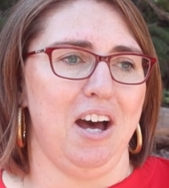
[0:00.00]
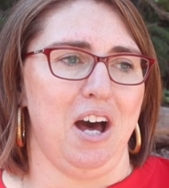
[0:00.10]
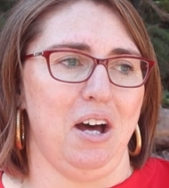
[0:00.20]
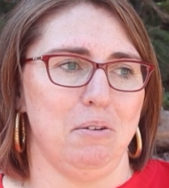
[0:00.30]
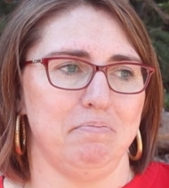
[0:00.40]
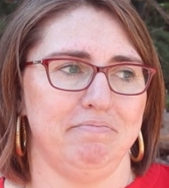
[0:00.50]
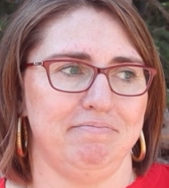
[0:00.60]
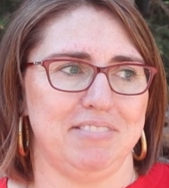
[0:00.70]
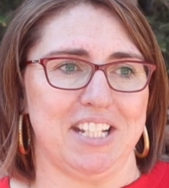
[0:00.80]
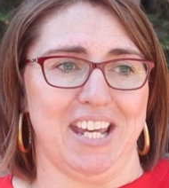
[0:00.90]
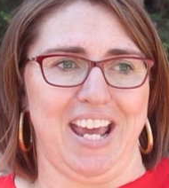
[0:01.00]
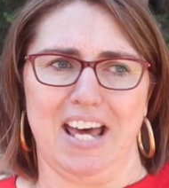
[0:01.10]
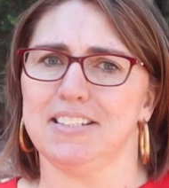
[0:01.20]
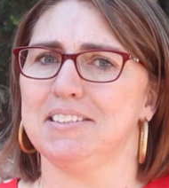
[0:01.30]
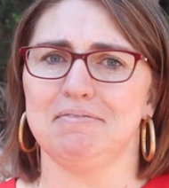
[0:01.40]
to get
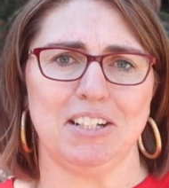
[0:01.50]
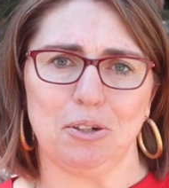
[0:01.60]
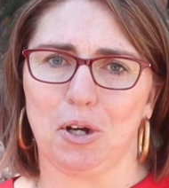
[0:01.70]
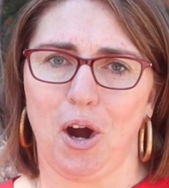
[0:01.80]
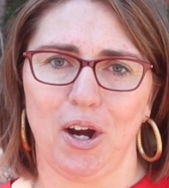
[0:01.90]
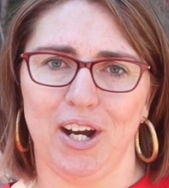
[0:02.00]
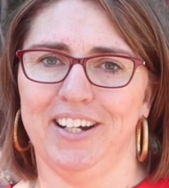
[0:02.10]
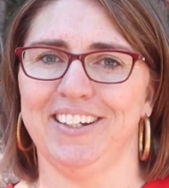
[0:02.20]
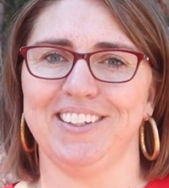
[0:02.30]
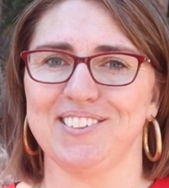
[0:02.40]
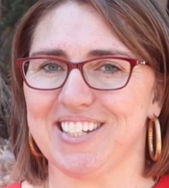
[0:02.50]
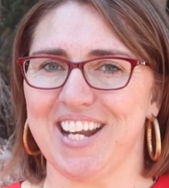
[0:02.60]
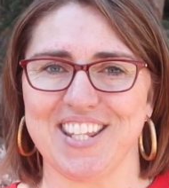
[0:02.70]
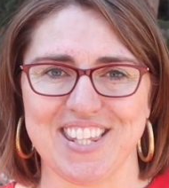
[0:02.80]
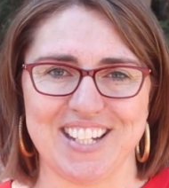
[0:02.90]
gas in your car, those
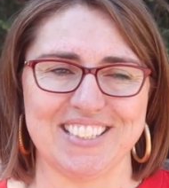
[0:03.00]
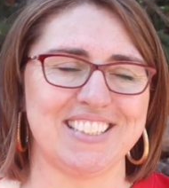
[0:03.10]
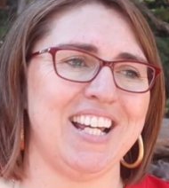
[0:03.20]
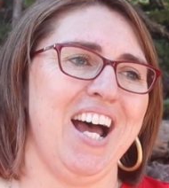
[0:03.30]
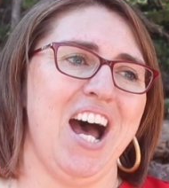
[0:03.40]
kind of things.